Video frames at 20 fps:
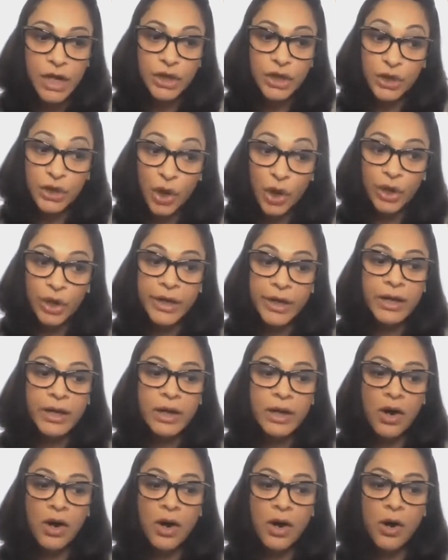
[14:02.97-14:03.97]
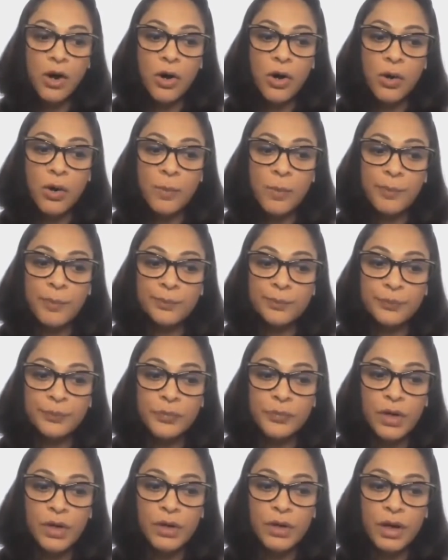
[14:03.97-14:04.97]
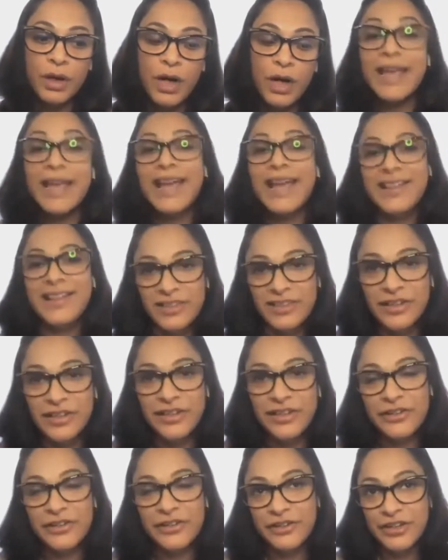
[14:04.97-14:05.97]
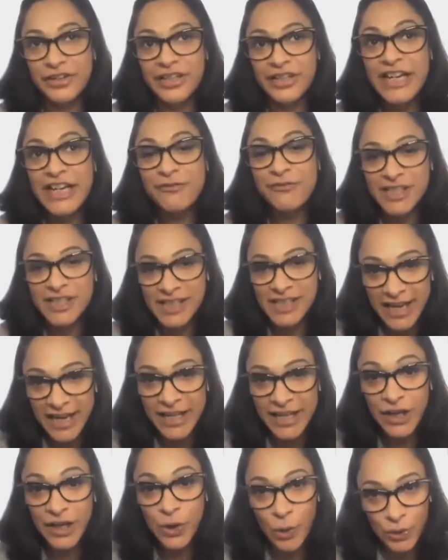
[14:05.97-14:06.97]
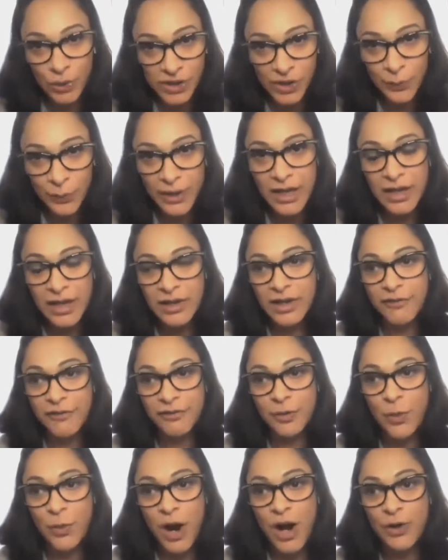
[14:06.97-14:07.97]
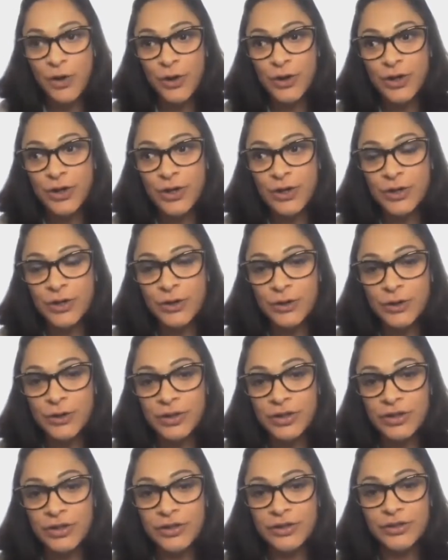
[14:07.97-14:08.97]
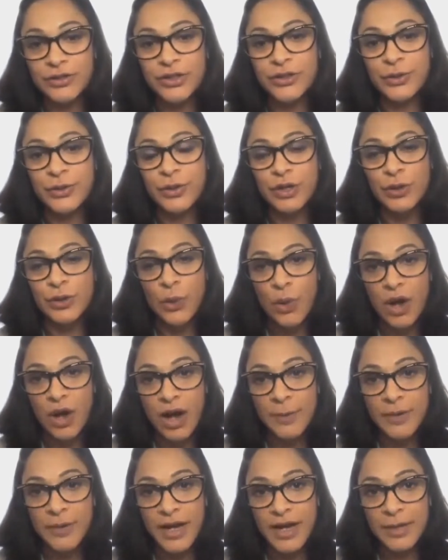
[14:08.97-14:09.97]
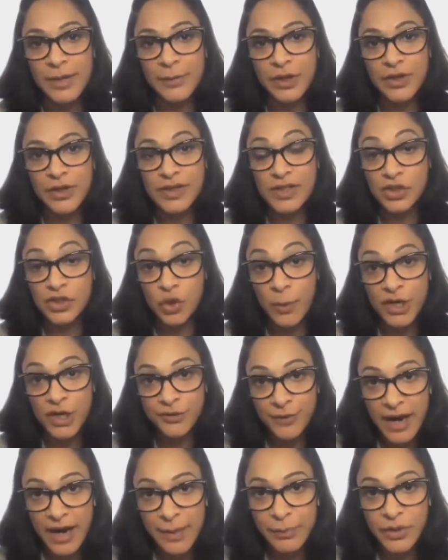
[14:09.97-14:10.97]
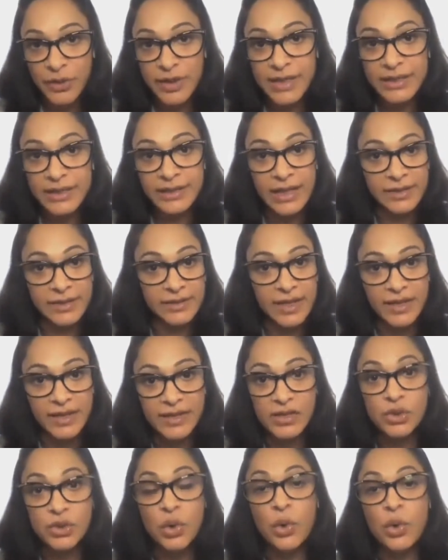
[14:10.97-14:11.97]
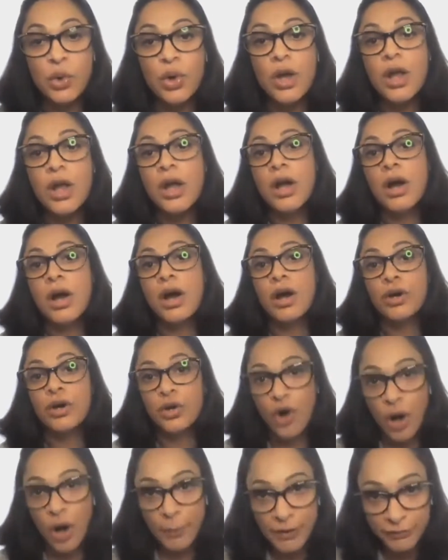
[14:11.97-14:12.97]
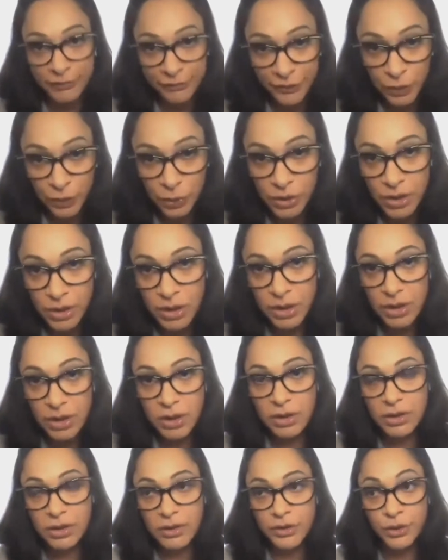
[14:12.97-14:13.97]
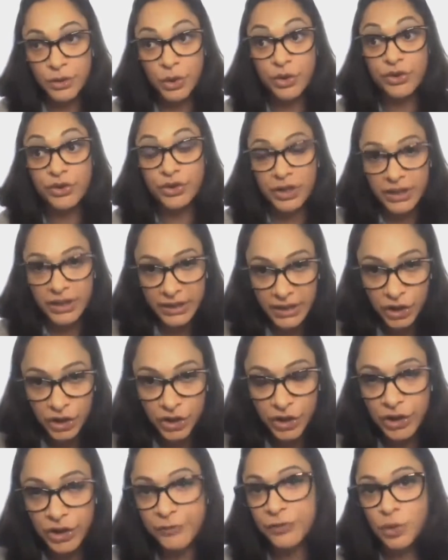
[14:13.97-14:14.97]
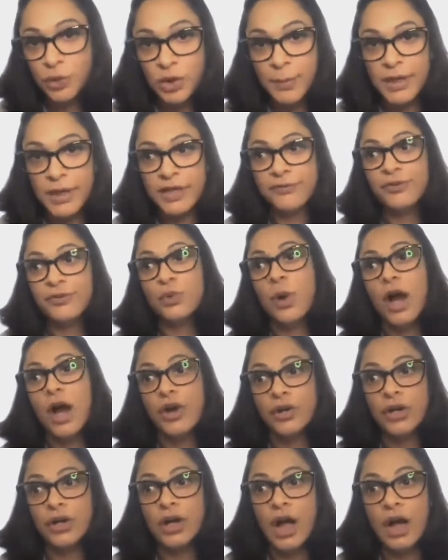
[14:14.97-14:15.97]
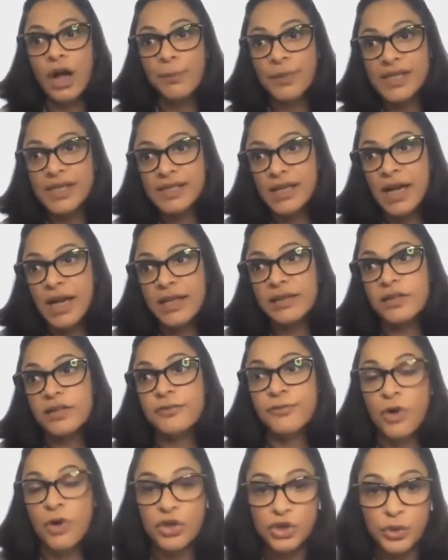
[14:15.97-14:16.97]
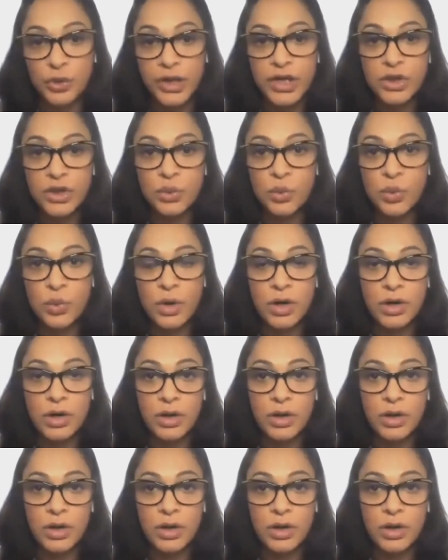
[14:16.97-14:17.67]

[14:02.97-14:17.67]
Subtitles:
During, again, the need for snacking goes away if you are on a low carb diet, because there's so much fat burning that there is no drop in fuel. You don't really need to refuel. But if you are on a carb-based diet, then of course you can do